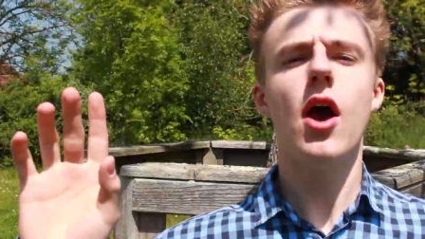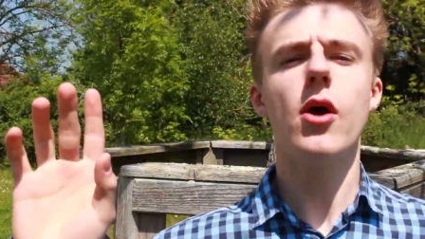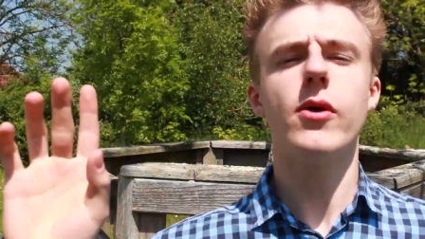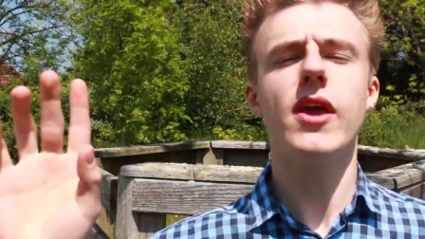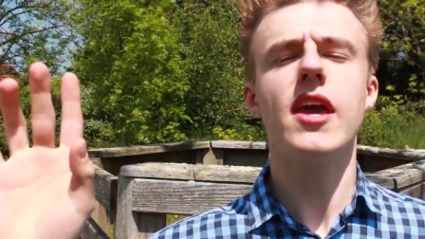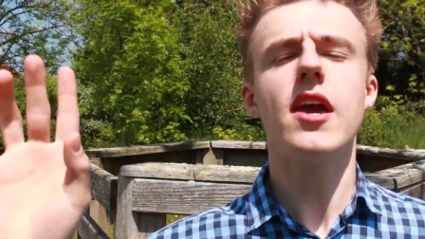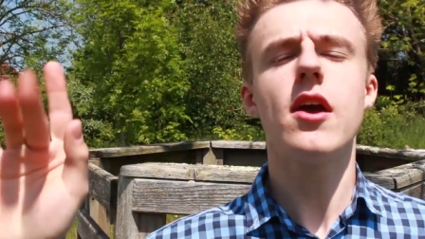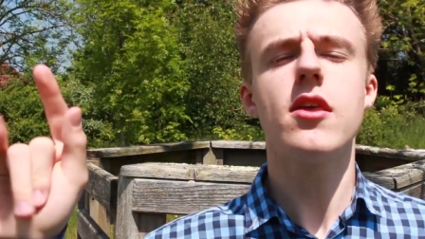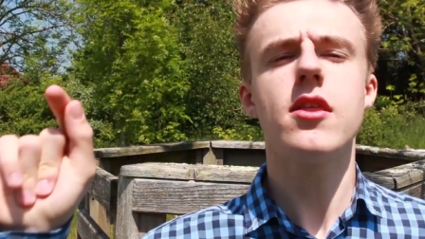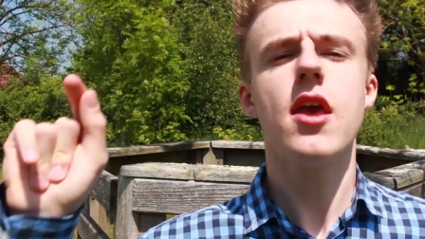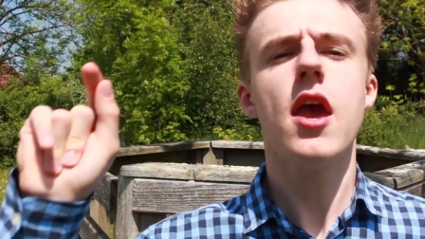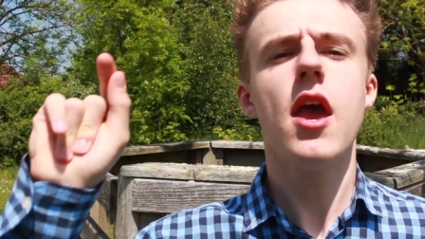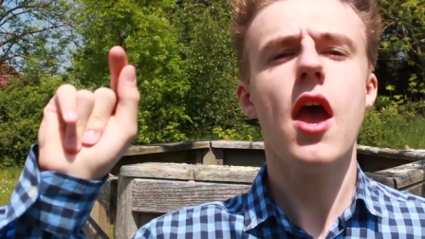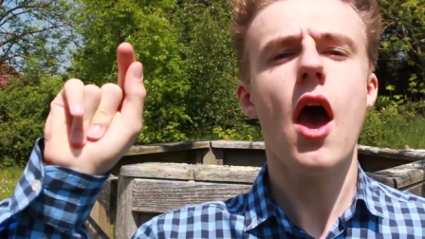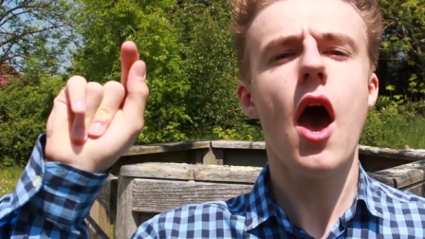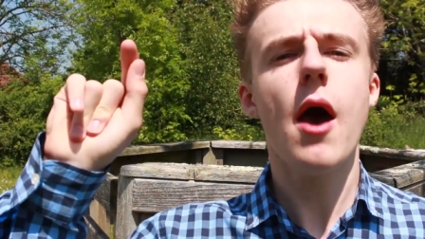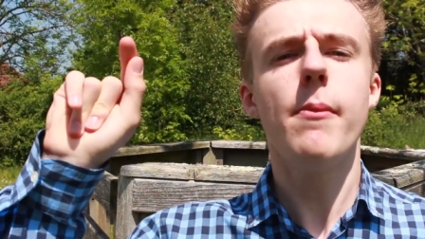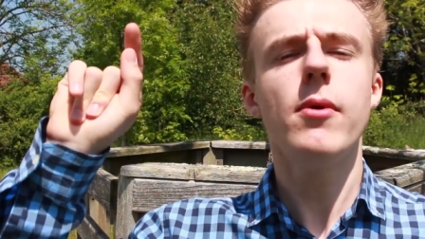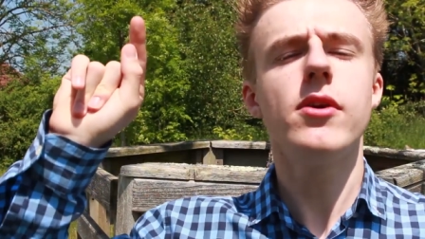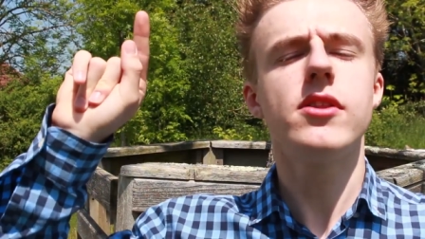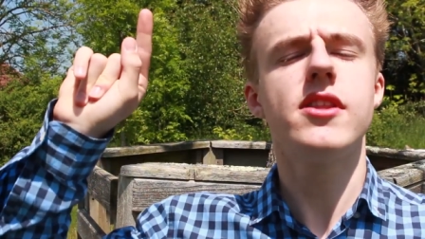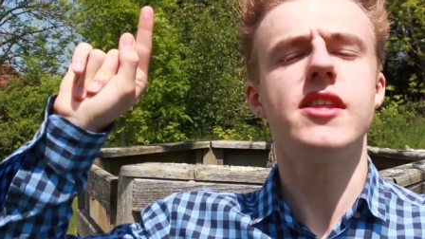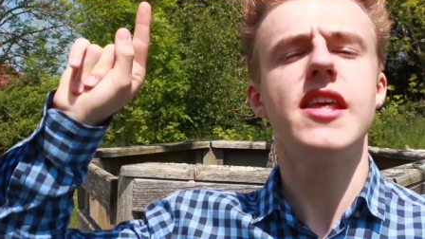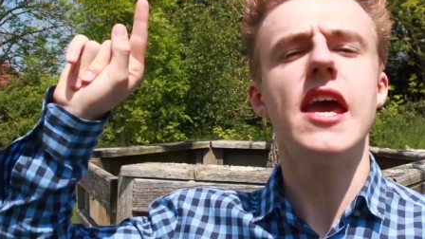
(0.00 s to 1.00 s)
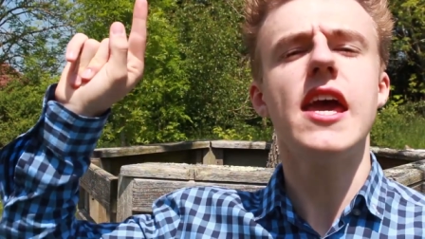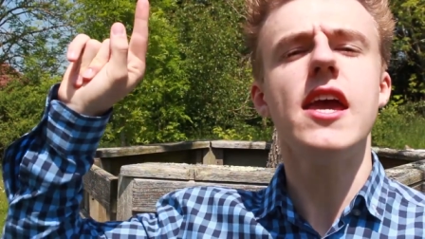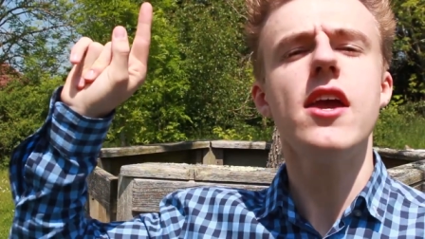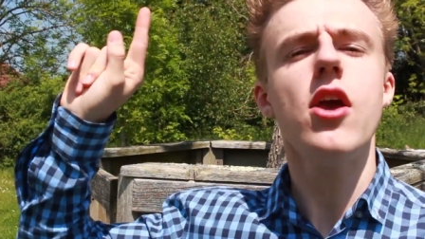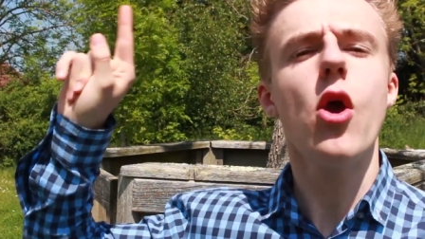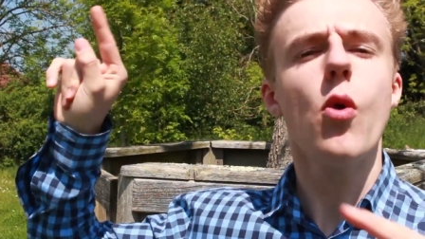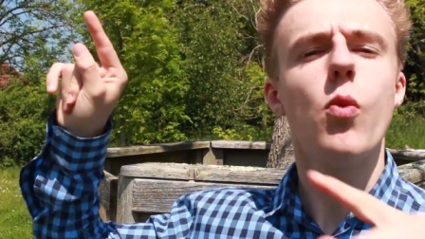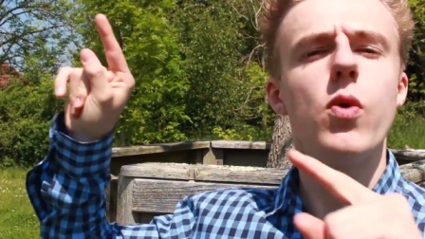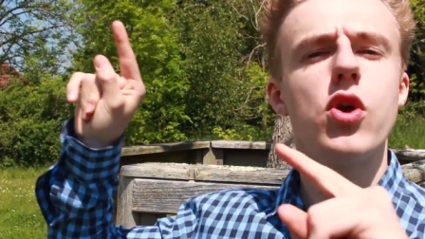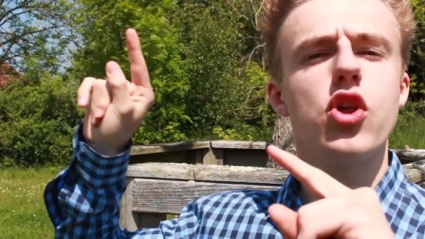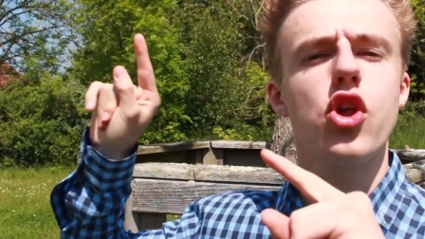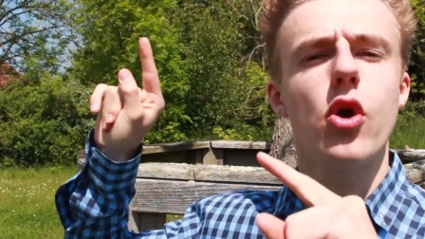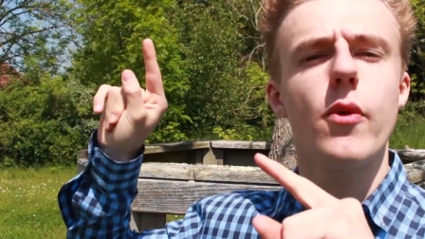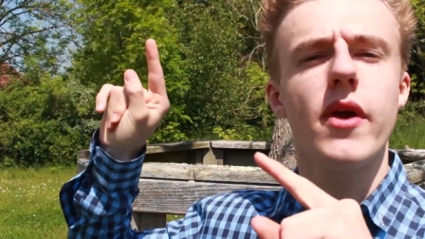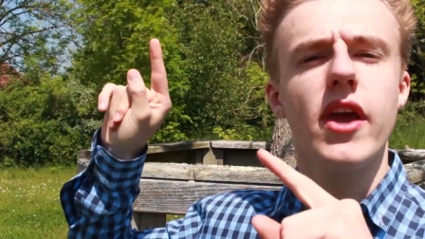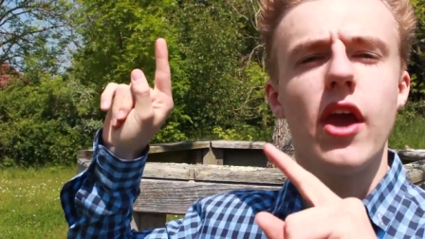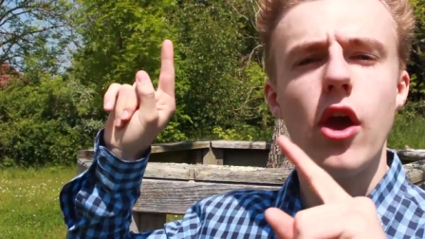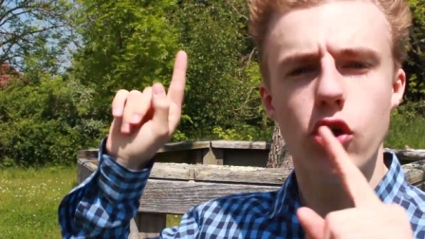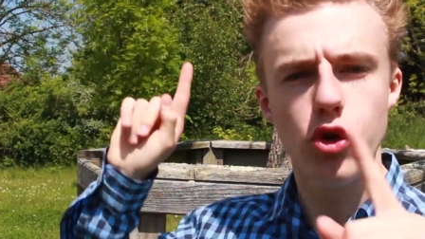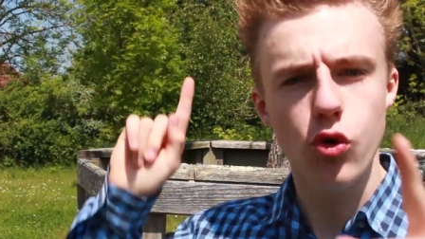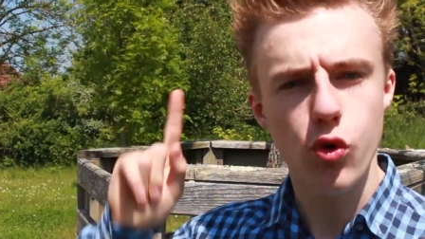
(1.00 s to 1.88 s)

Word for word: Okay guys, um, today we're showing